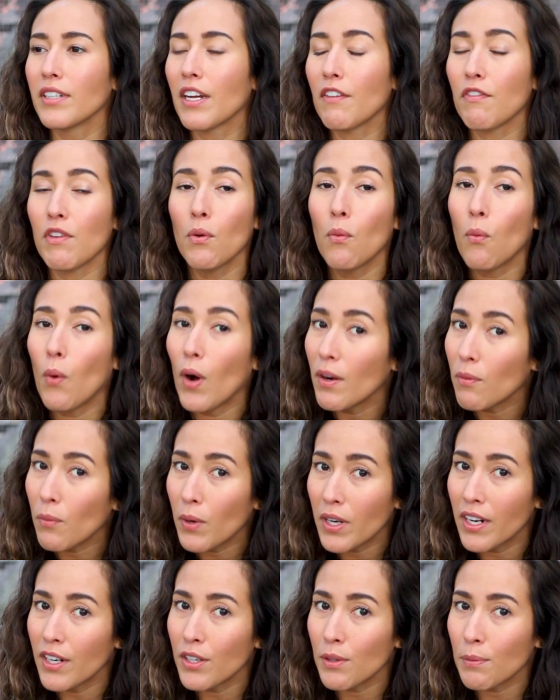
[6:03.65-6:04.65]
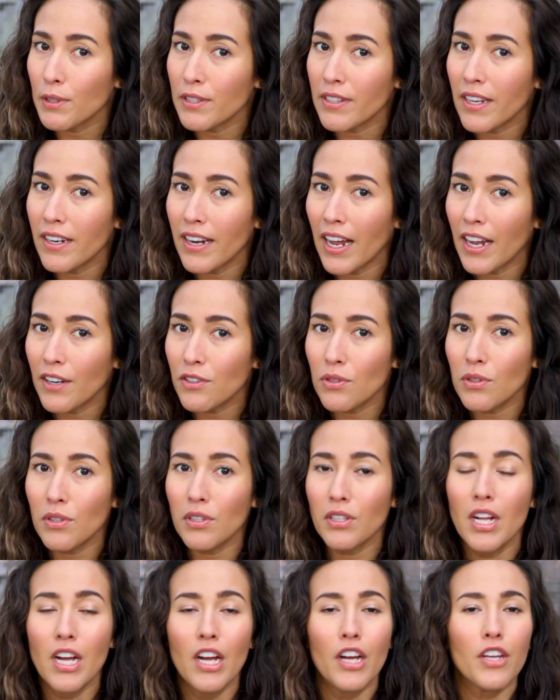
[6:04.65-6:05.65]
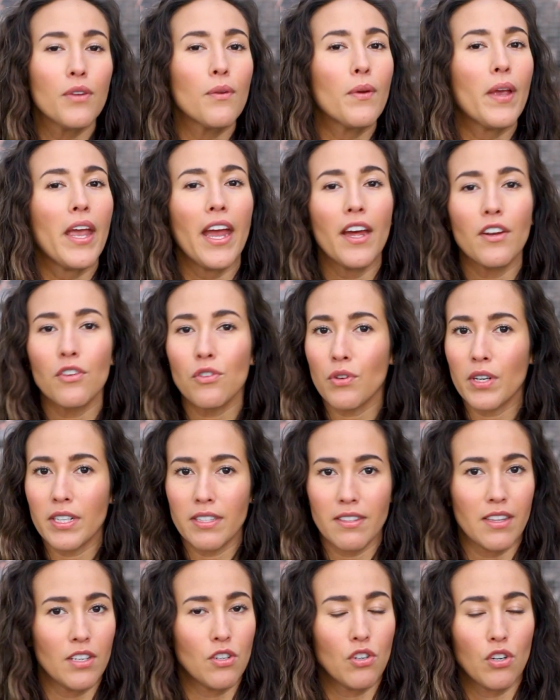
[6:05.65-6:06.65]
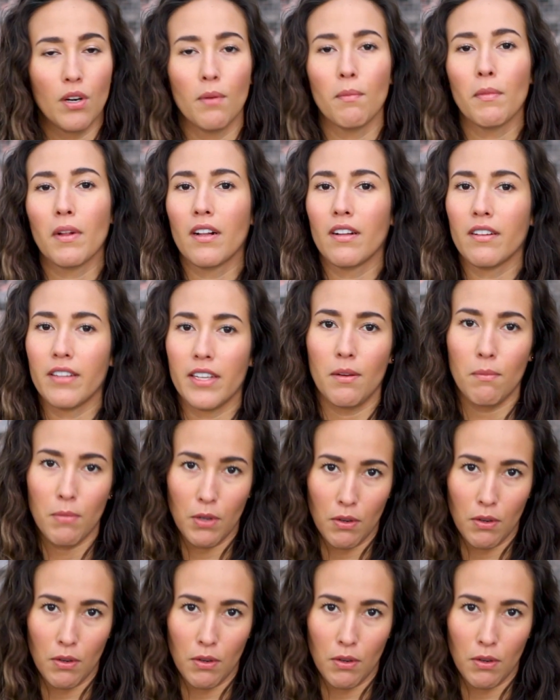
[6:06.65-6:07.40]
if you want 100% natural, you can't trust the term clean